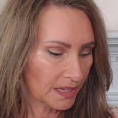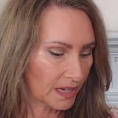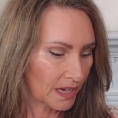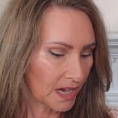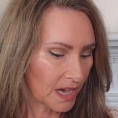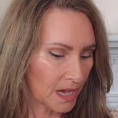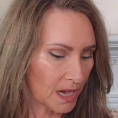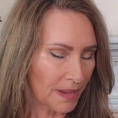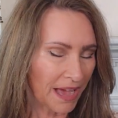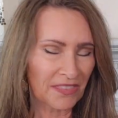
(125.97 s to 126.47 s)

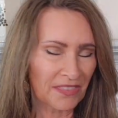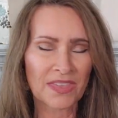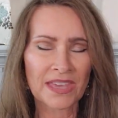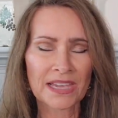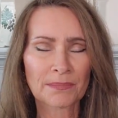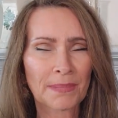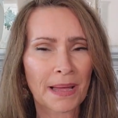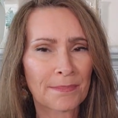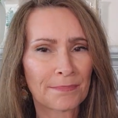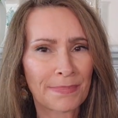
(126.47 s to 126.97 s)
I
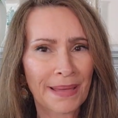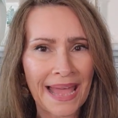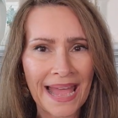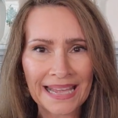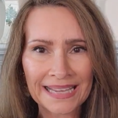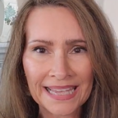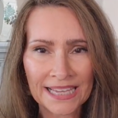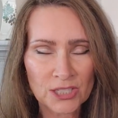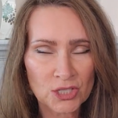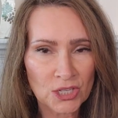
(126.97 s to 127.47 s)
think my
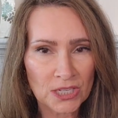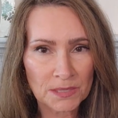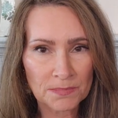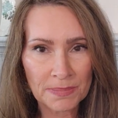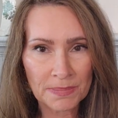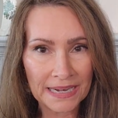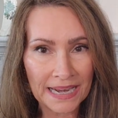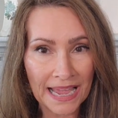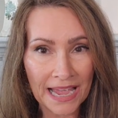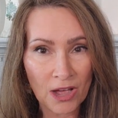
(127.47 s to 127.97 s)
back had just
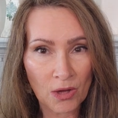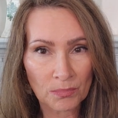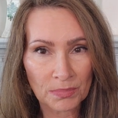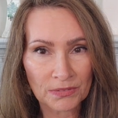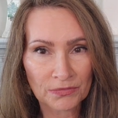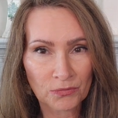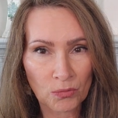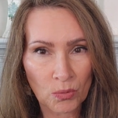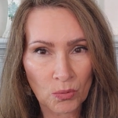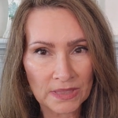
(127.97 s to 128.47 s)
been out.
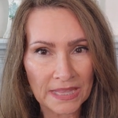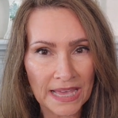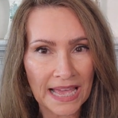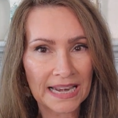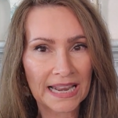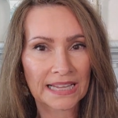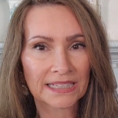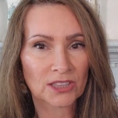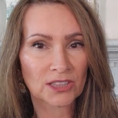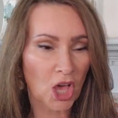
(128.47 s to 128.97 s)
Before
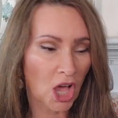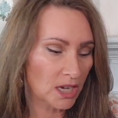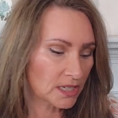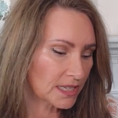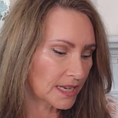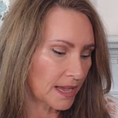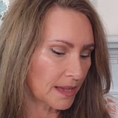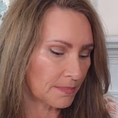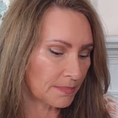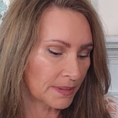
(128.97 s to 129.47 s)
that, had locked
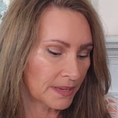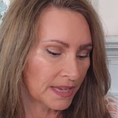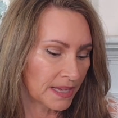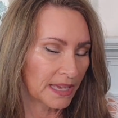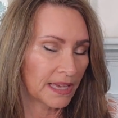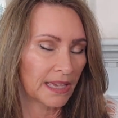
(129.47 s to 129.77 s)
up.